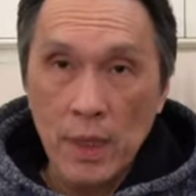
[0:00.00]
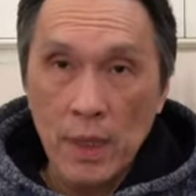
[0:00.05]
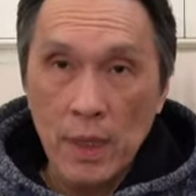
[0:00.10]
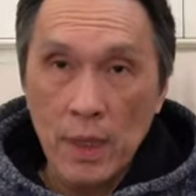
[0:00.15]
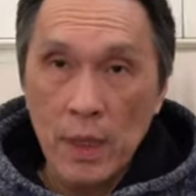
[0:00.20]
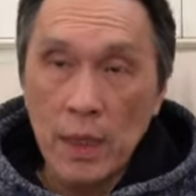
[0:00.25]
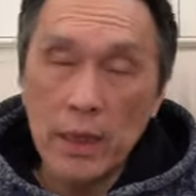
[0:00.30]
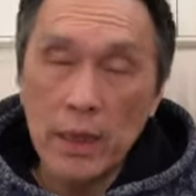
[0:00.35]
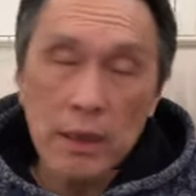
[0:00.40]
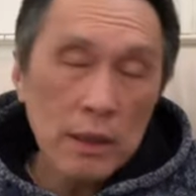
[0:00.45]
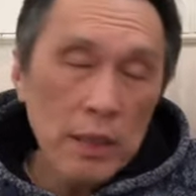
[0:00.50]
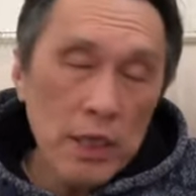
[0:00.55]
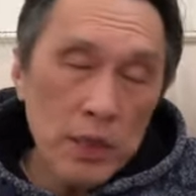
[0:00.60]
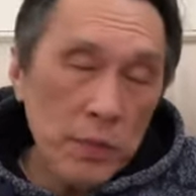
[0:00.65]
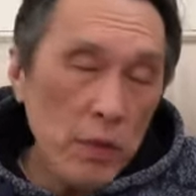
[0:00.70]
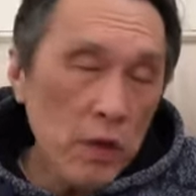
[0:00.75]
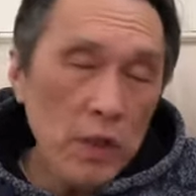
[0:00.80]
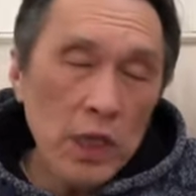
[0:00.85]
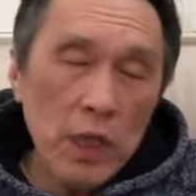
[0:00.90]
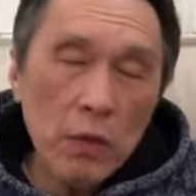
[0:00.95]
And this
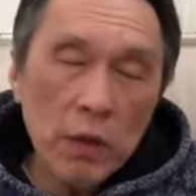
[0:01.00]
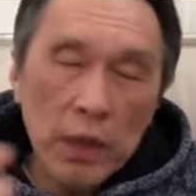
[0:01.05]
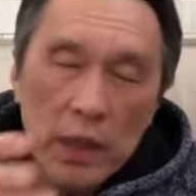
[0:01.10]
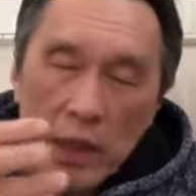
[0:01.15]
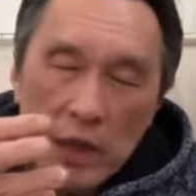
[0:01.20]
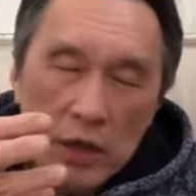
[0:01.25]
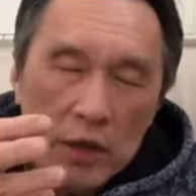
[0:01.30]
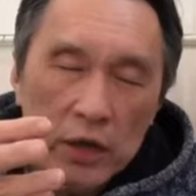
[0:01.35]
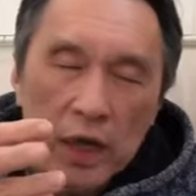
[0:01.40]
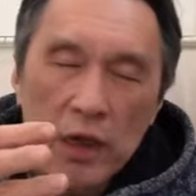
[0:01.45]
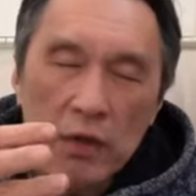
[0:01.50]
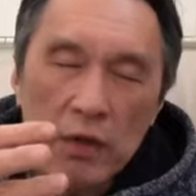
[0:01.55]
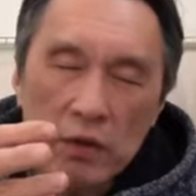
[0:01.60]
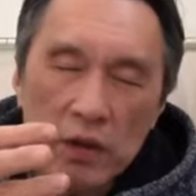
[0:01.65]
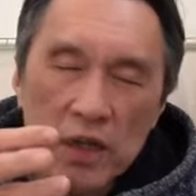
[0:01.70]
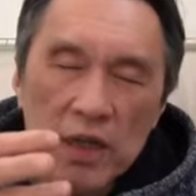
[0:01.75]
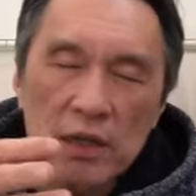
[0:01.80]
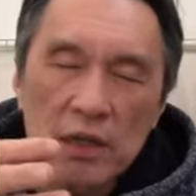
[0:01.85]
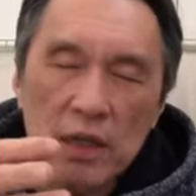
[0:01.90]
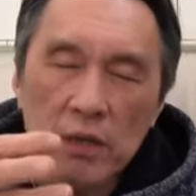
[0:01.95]
morning when I tried to
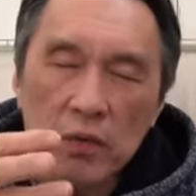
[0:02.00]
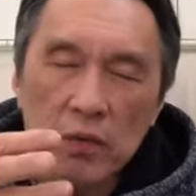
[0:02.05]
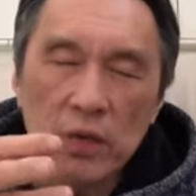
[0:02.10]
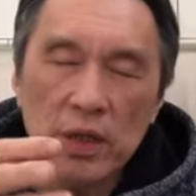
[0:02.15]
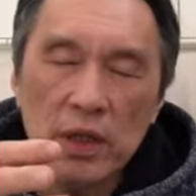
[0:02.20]
reason